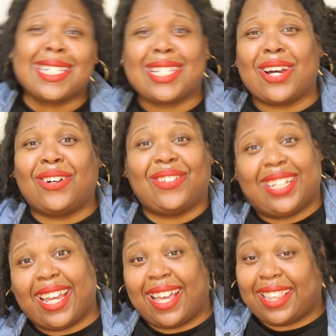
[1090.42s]

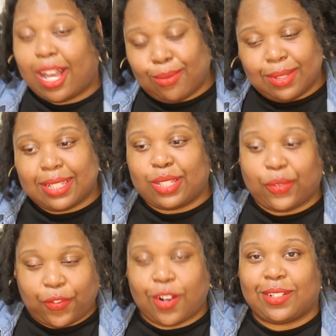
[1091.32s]
So yeah, that was
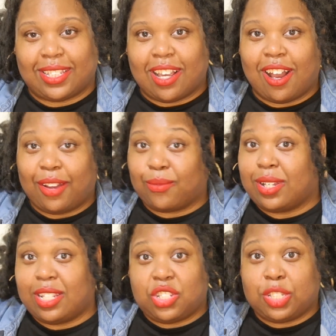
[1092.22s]
the first con,
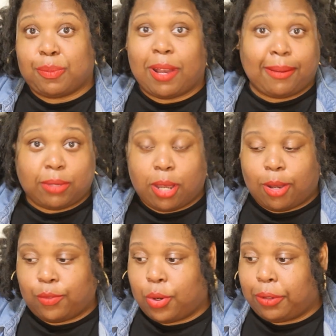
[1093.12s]
where it's just popped
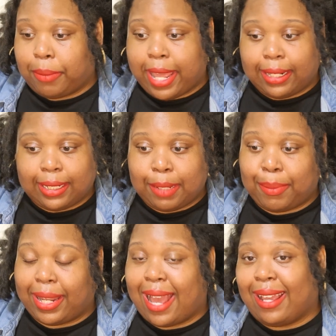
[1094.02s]
off automatically.
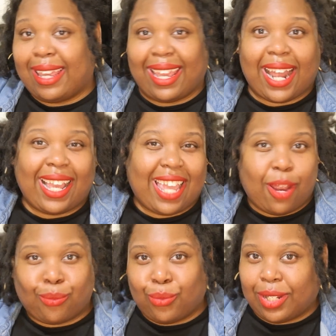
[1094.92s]
But again, I
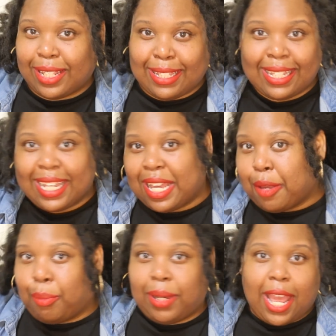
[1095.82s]
can't really
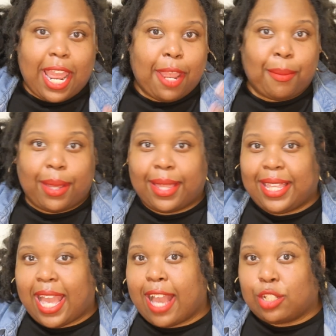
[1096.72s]
blame
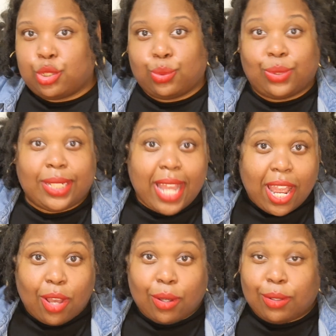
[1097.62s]
the actual
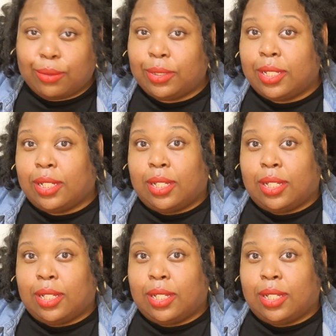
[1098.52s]
nail